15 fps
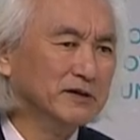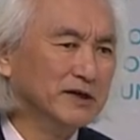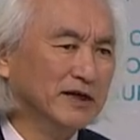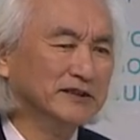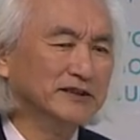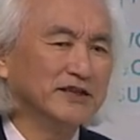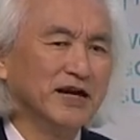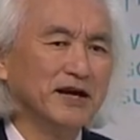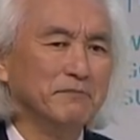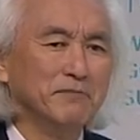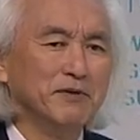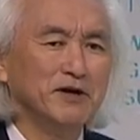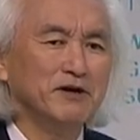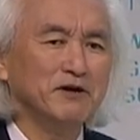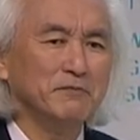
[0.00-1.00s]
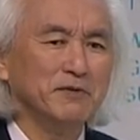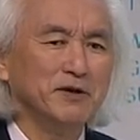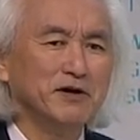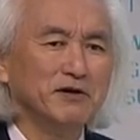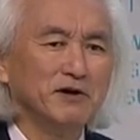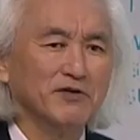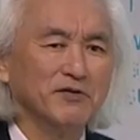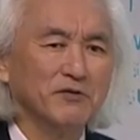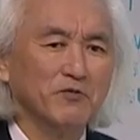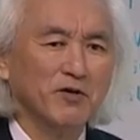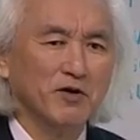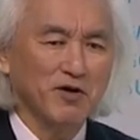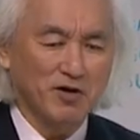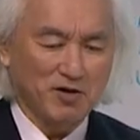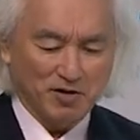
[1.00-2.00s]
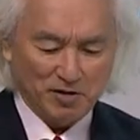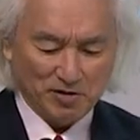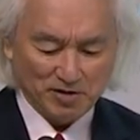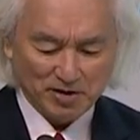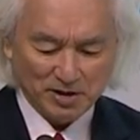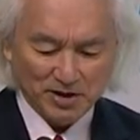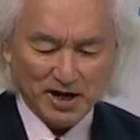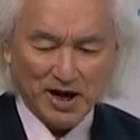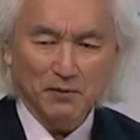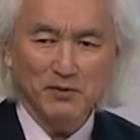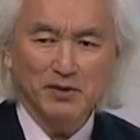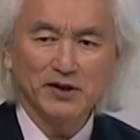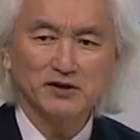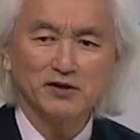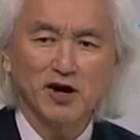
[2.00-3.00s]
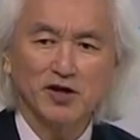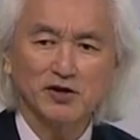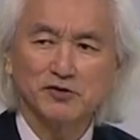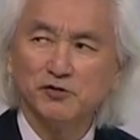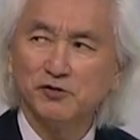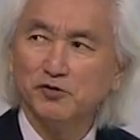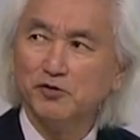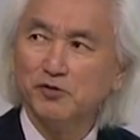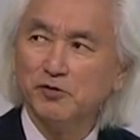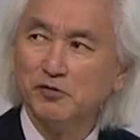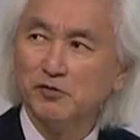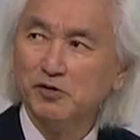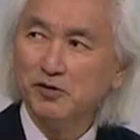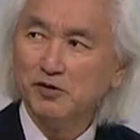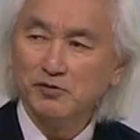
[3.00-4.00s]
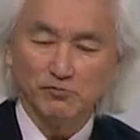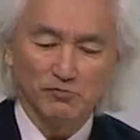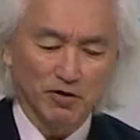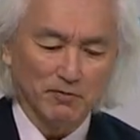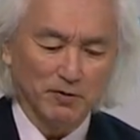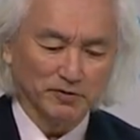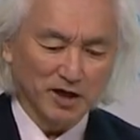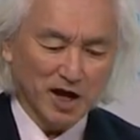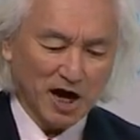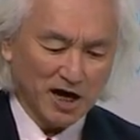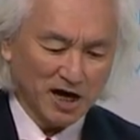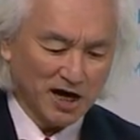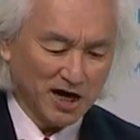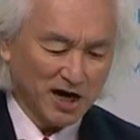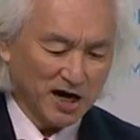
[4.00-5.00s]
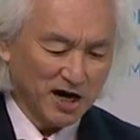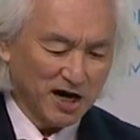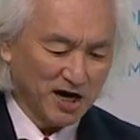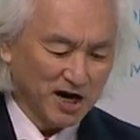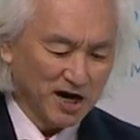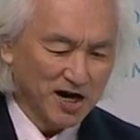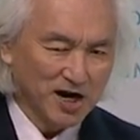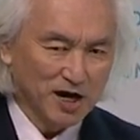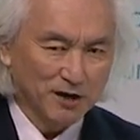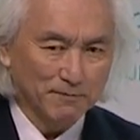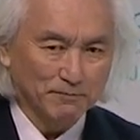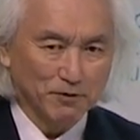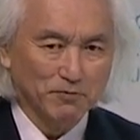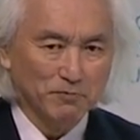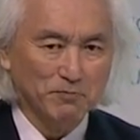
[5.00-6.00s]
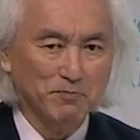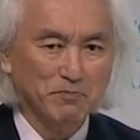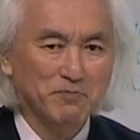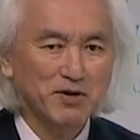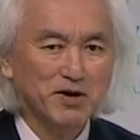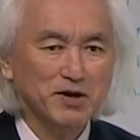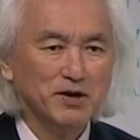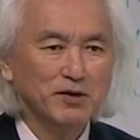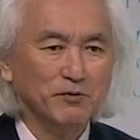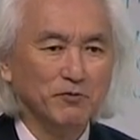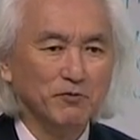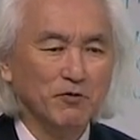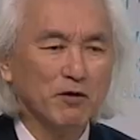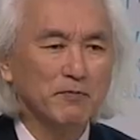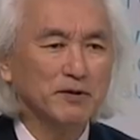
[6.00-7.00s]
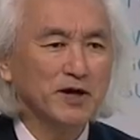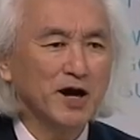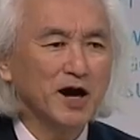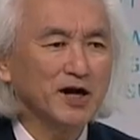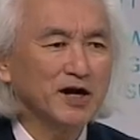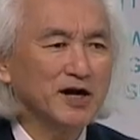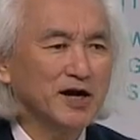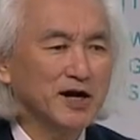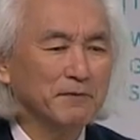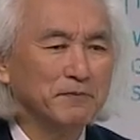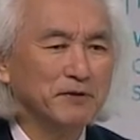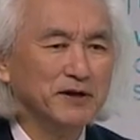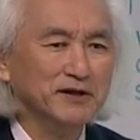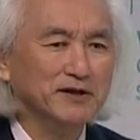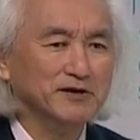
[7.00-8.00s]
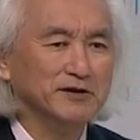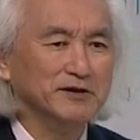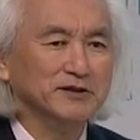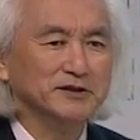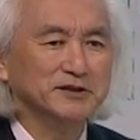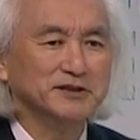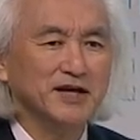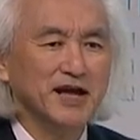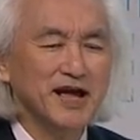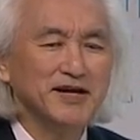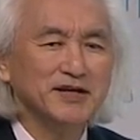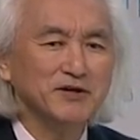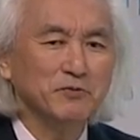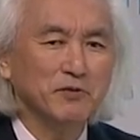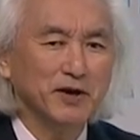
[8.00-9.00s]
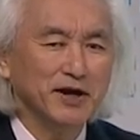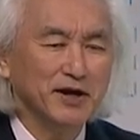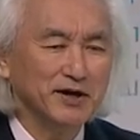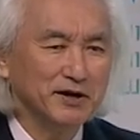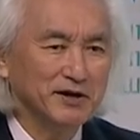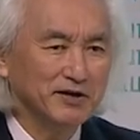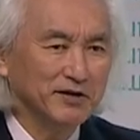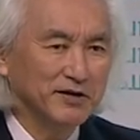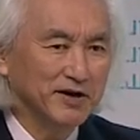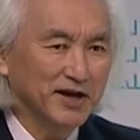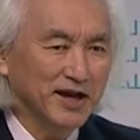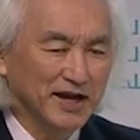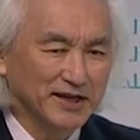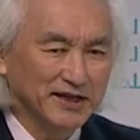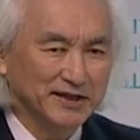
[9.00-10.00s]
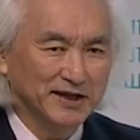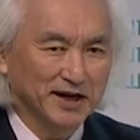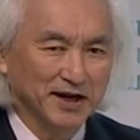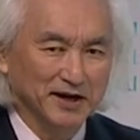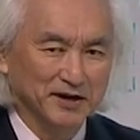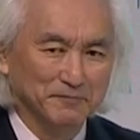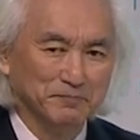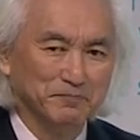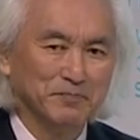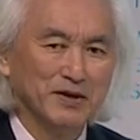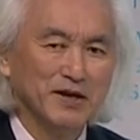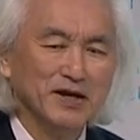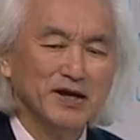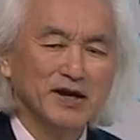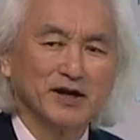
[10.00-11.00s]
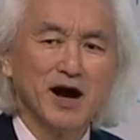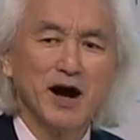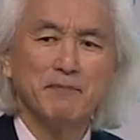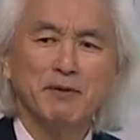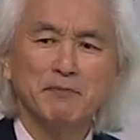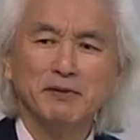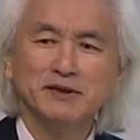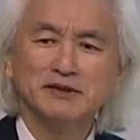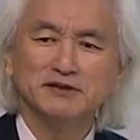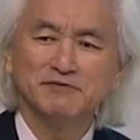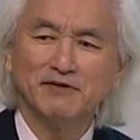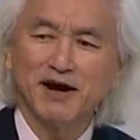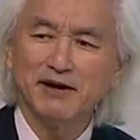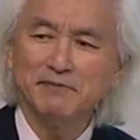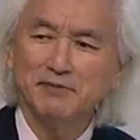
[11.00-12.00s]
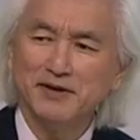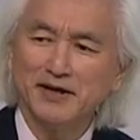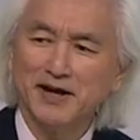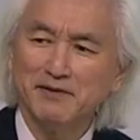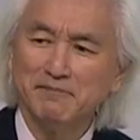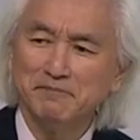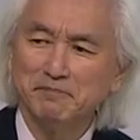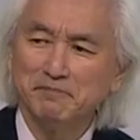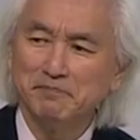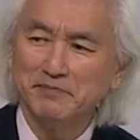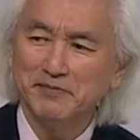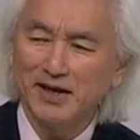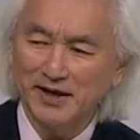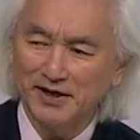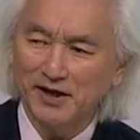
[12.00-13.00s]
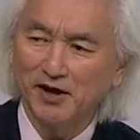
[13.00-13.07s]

and say, mirror, mirror on the wall. I want to talk to RoboDoc. Boom, RoboDoc appears anywhere, anytime. Compliments of IBM and